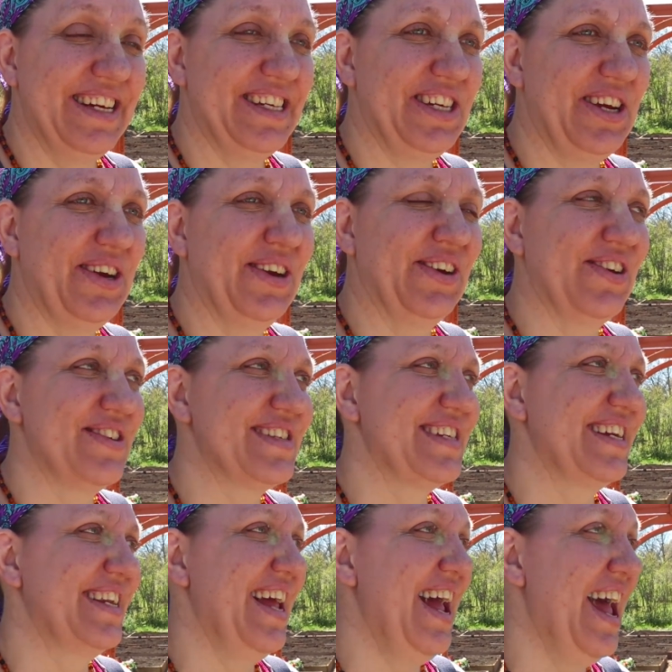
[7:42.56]

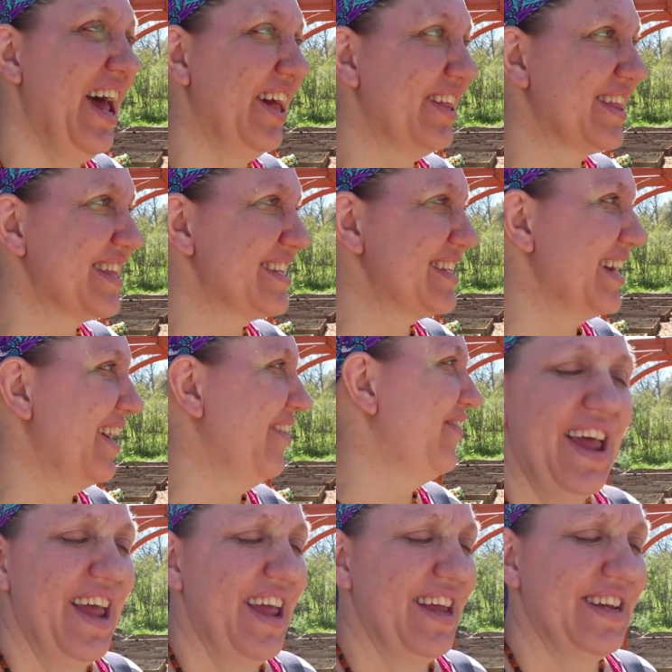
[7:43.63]
issues and health
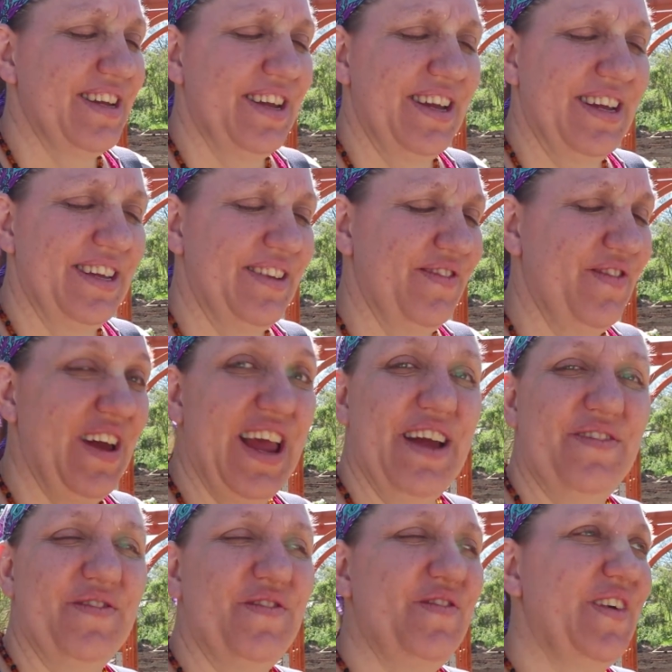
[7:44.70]
stuff
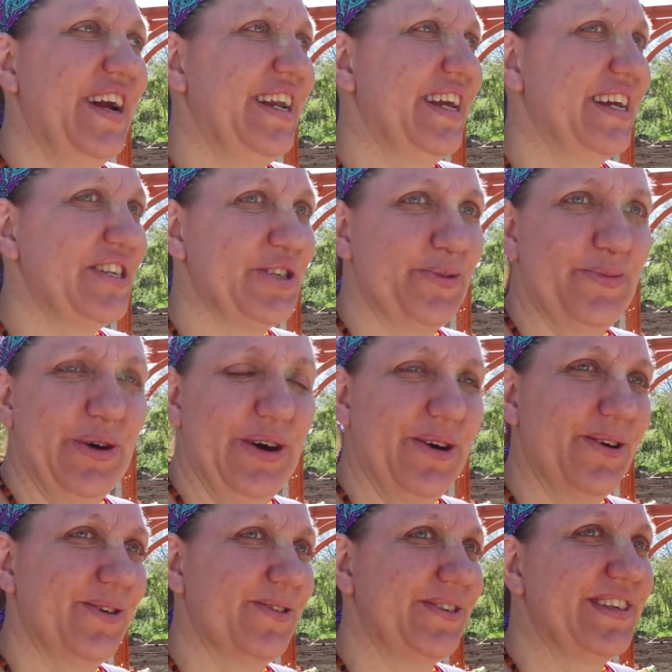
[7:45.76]
and financial
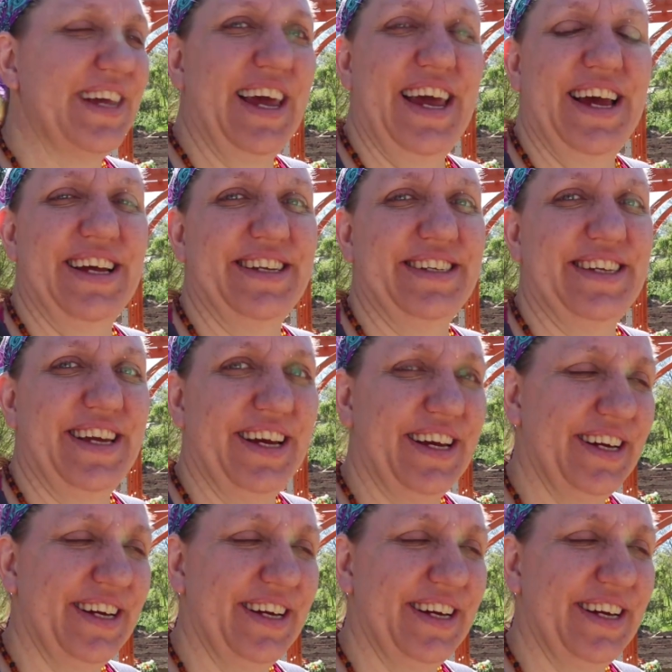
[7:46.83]
woes and